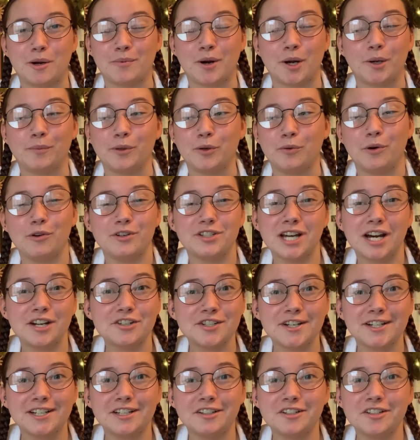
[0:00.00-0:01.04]
probably won't touch
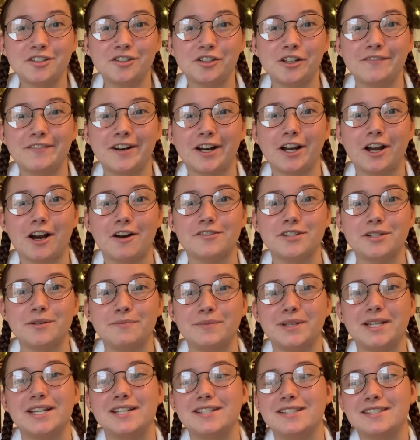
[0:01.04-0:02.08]
on industry very often
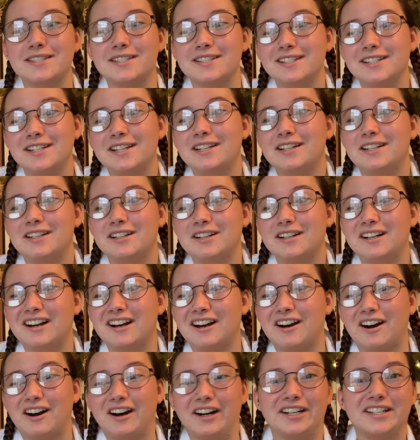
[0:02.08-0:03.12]
because
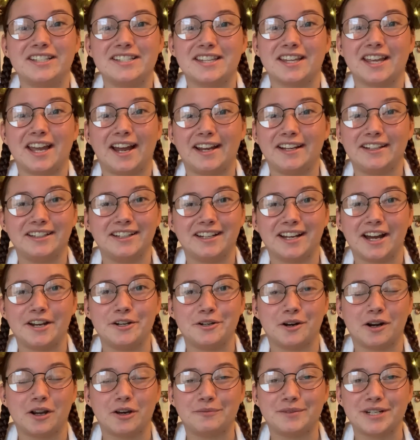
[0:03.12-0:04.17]
honestly, I, I
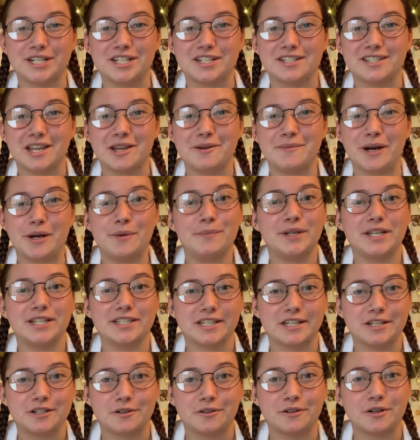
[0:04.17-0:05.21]
don't have much to say about it because
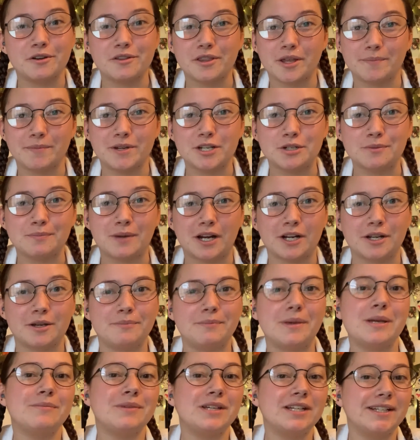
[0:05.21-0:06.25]
I don't know that much about it.
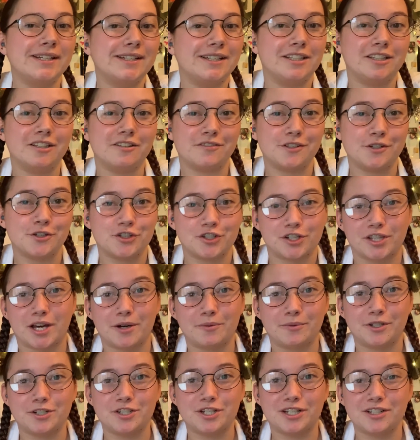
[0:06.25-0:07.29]
Maybe in the future
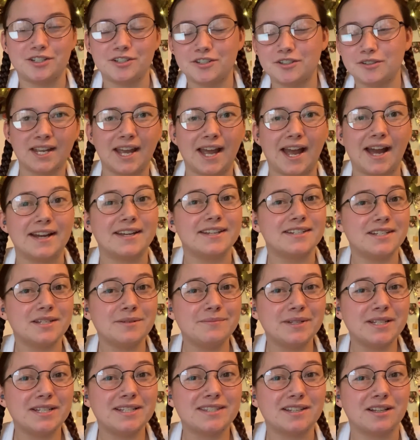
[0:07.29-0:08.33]
that will change.
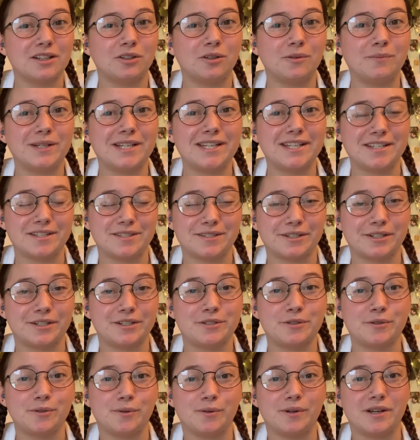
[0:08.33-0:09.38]
Academia is a little bit easier
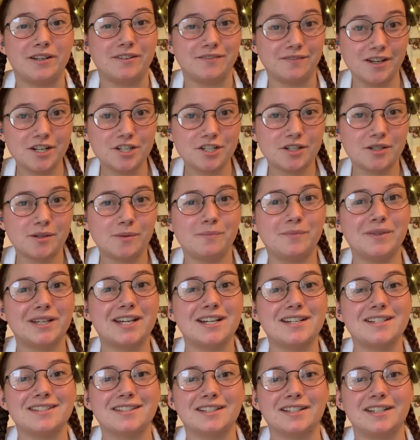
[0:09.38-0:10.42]
to envision
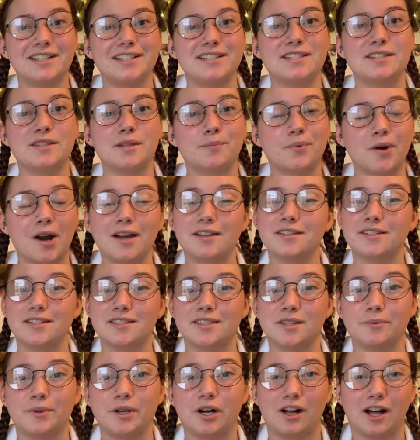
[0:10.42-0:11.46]
because it's the process
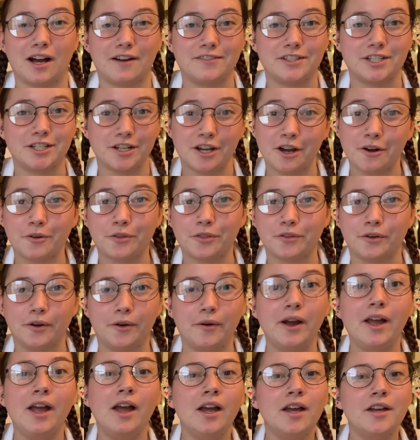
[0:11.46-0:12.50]
that we all have to go through.
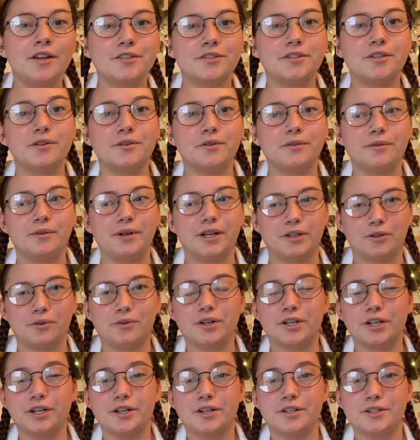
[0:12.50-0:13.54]
So in
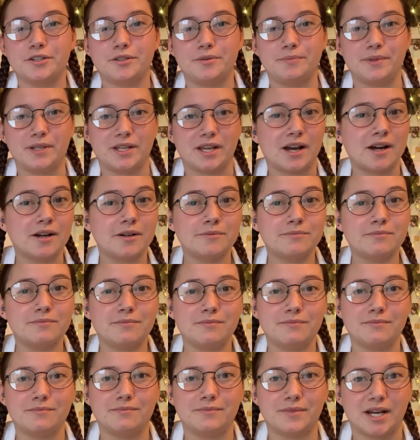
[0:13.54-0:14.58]
order to
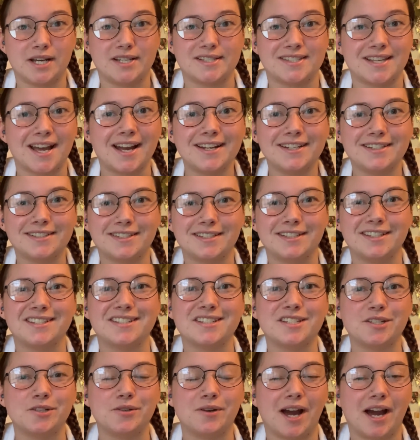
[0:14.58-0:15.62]
become a
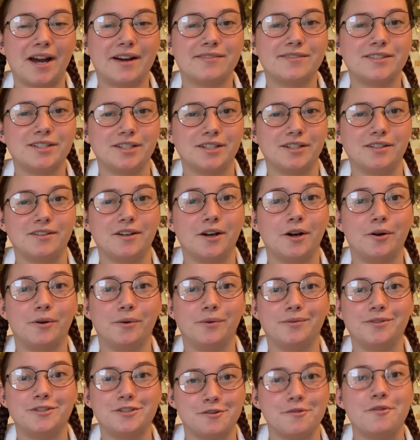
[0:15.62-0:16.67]
scientist, you have to
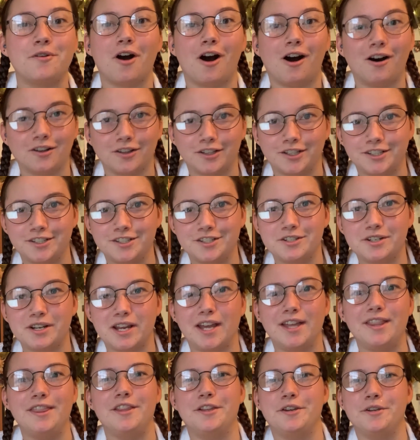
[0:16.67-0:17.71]
go to college,
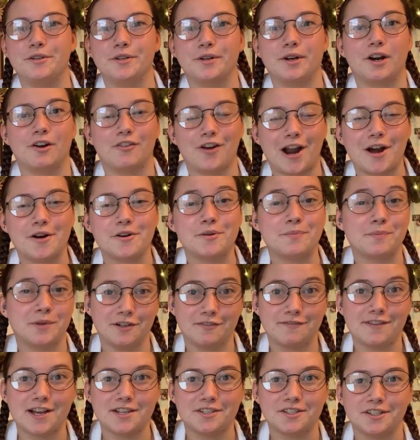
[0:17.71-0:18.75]
and then you're around
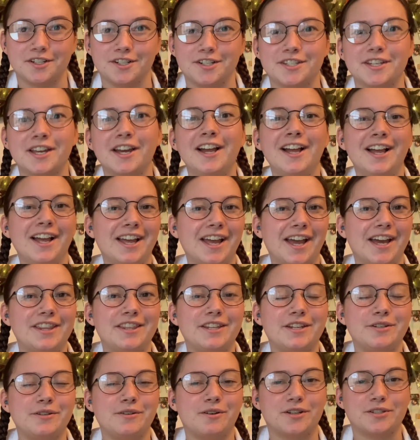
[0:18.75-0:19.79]
professors, and
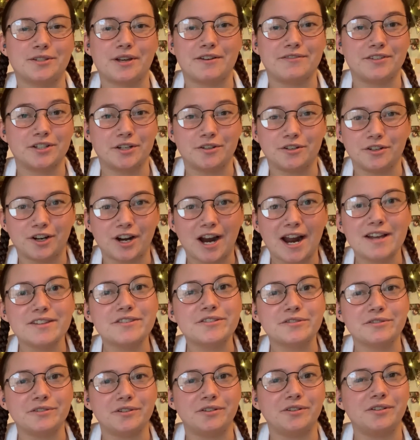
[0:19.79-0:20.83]
then you also have to go to grad
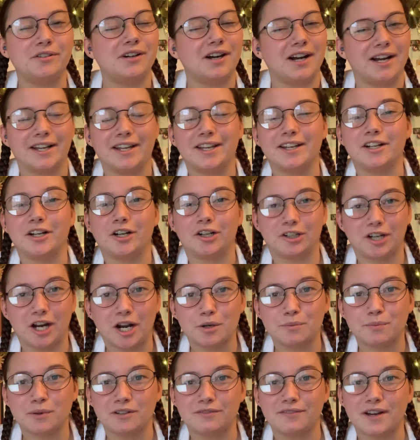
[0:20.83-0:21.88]
school, again
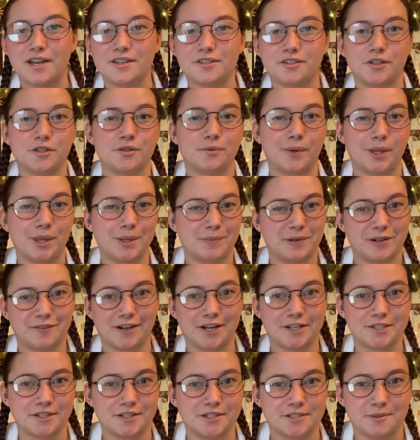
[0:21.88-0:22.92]
around professors, with a
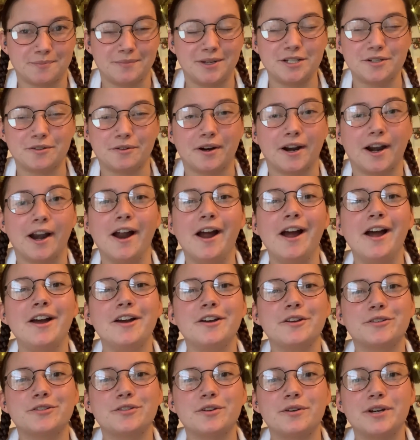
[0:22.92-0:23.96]
professor as a mentor.
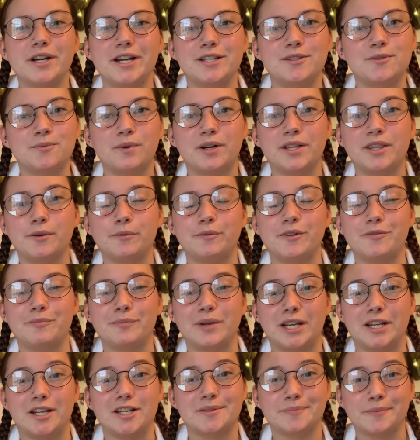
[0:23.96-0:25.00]
So it's one that we've
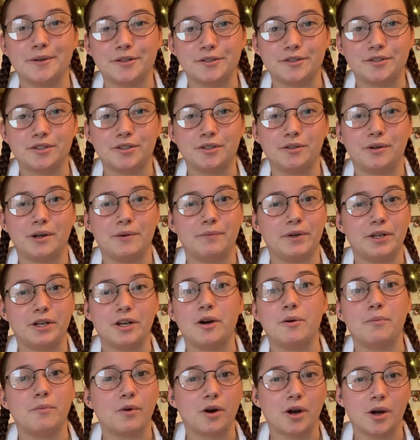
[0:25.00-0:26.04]
been exposed to and we
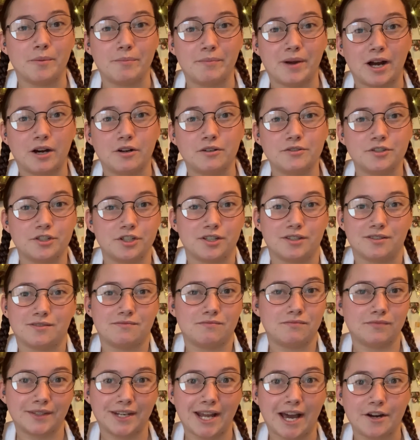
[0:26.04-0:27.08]
know more about just
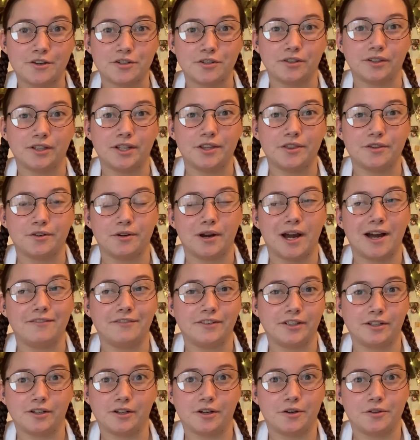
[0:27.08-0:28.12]
naturally through
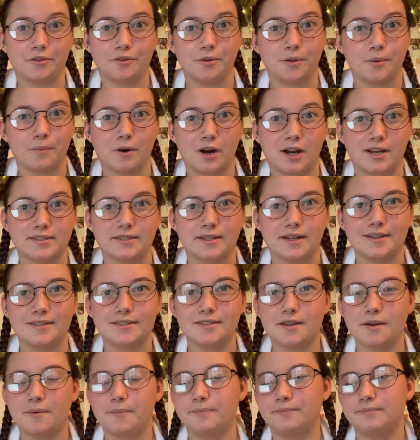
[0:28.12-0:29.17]
having to go through the
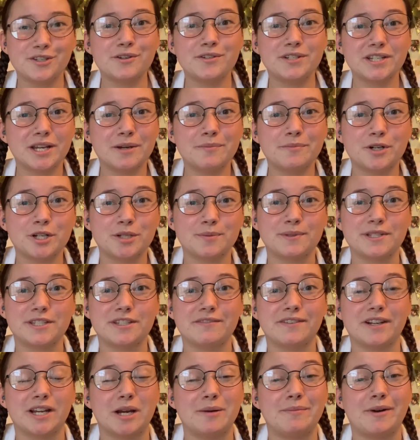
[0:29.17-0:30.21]
process. So to get more
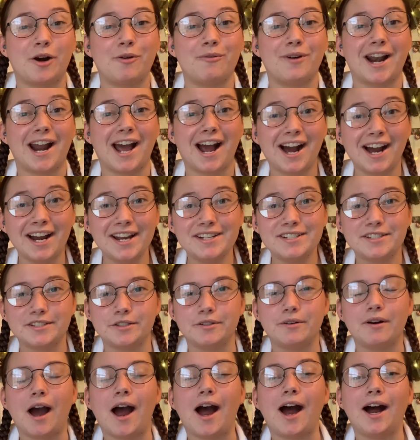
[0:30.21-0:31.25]
specific about what I
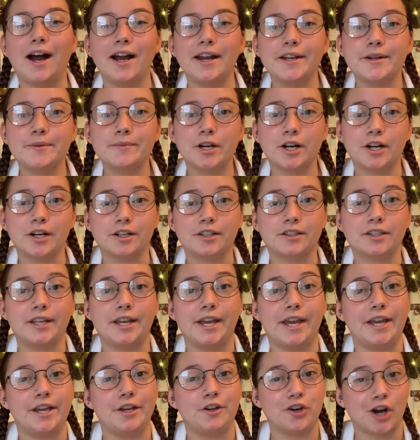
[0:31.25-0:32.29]
do, I am currently
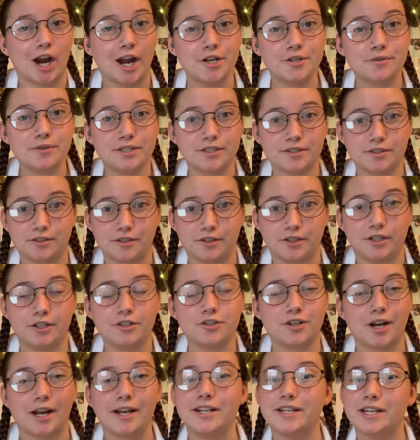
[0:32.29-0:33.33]
a graduate
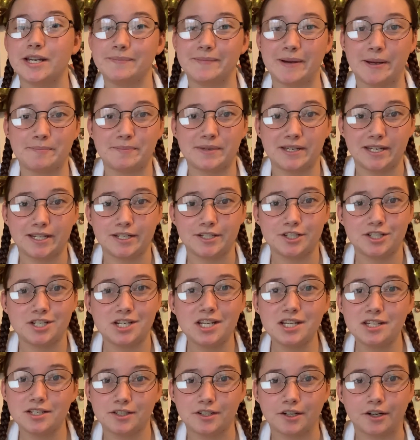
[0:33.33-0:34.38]
student trying to get my P H
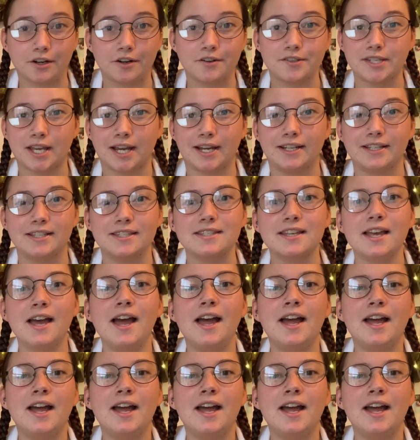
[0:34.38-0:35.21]
D in neuroscience,